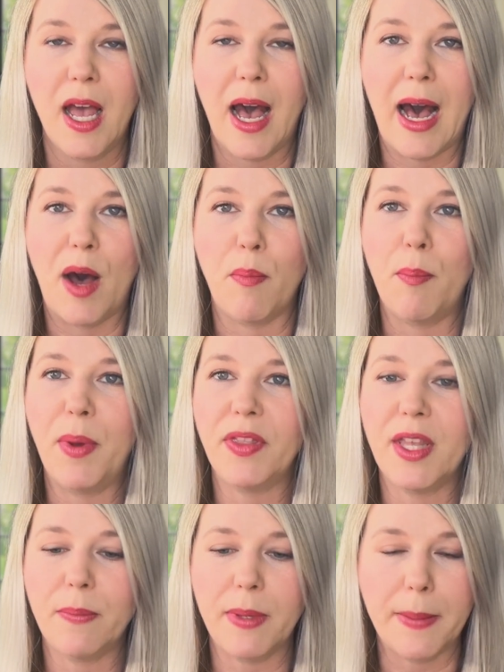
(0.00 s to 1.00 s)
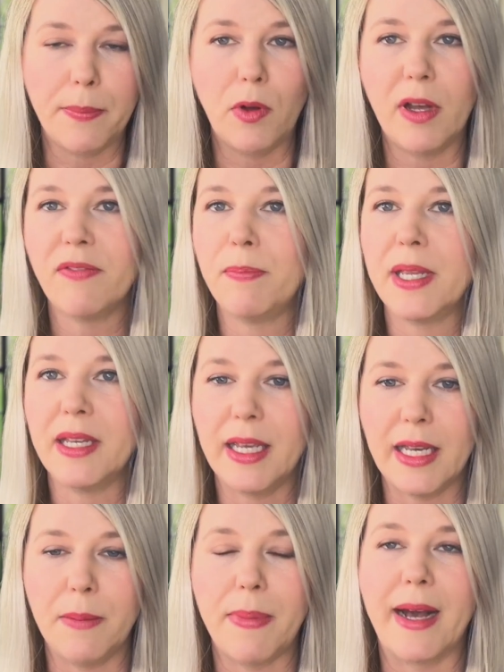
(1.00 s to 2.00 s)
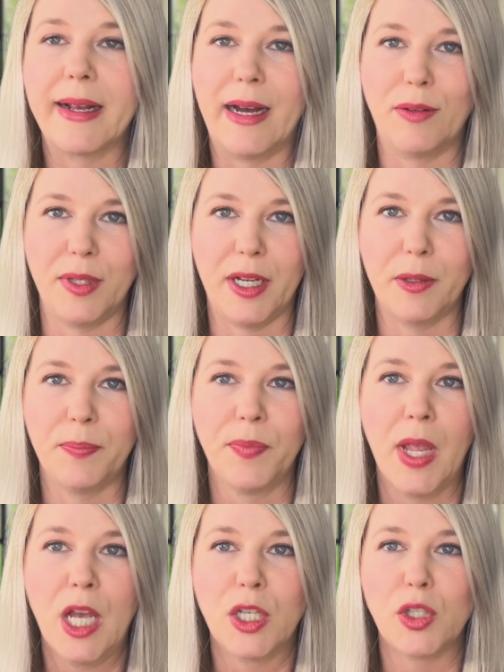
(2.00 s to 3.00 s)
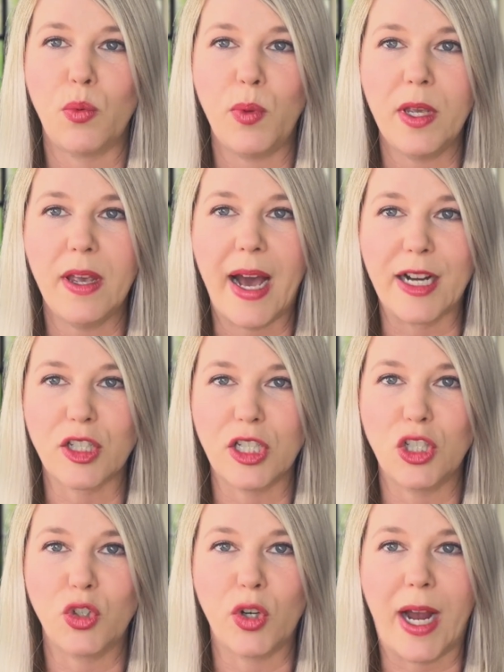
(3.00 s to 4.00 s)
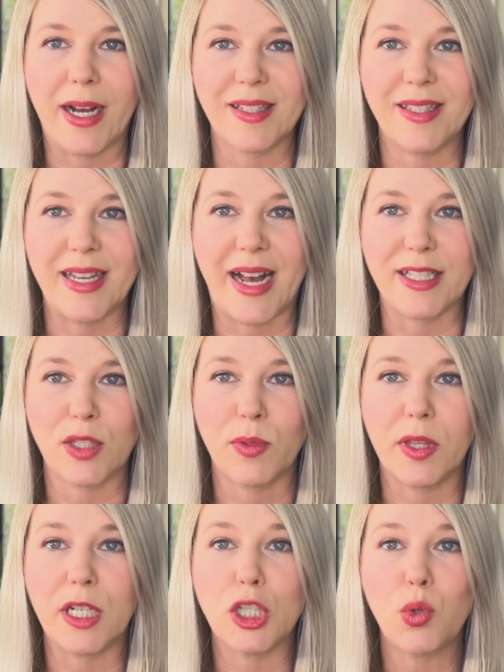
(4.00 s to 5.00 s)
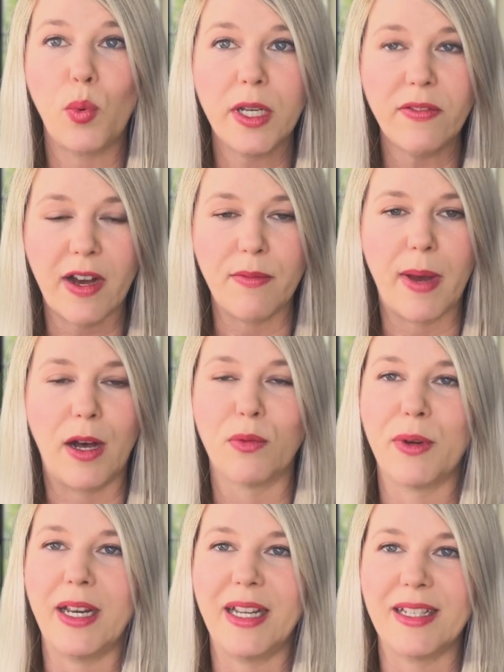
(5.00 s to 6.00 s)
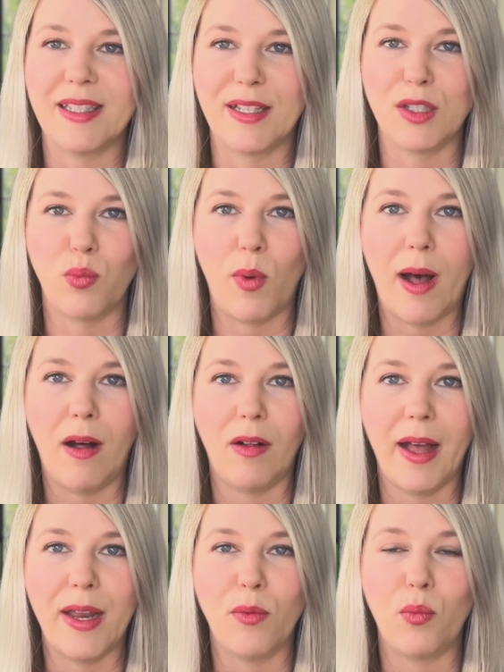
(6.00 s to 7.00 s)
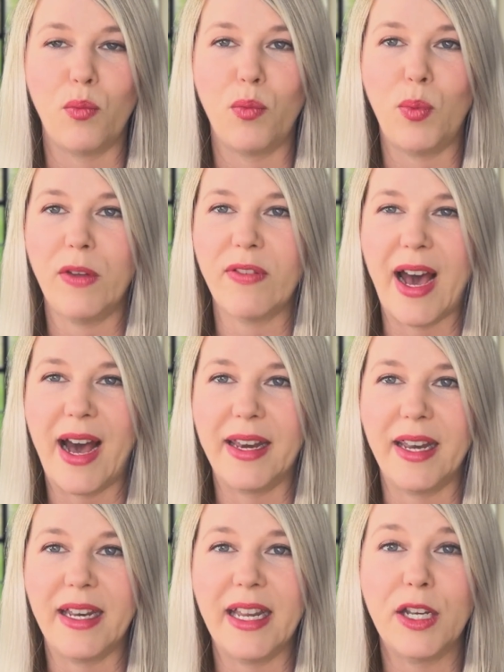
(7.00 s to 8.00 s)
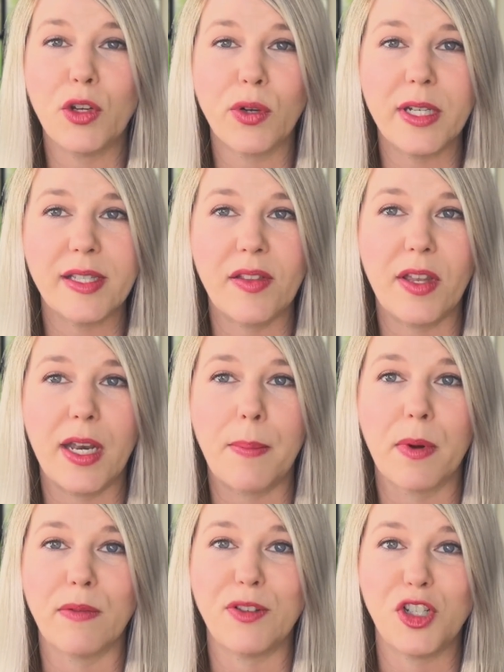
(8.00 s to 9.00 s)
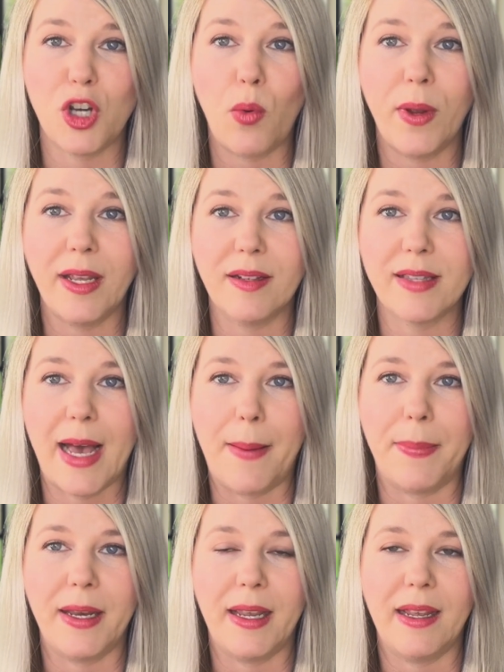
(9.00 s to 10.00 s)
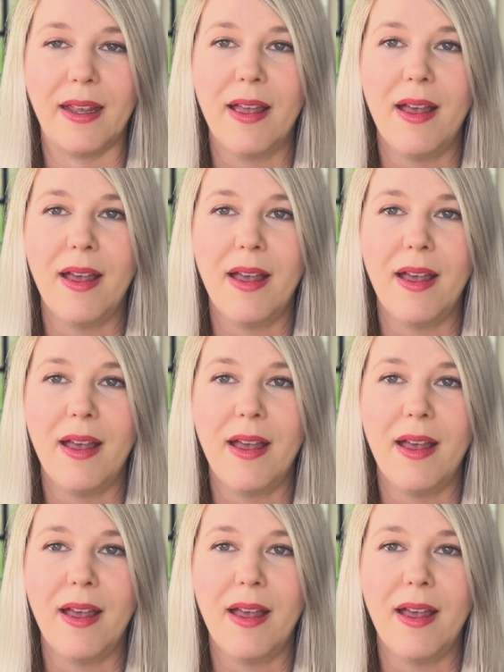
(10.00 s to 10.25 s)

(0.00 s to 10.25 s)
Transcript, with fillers: But then people have been getting back out there. So we actually tracked stats within a 25-mile radius as well, and we've had an increase in the number of showings happening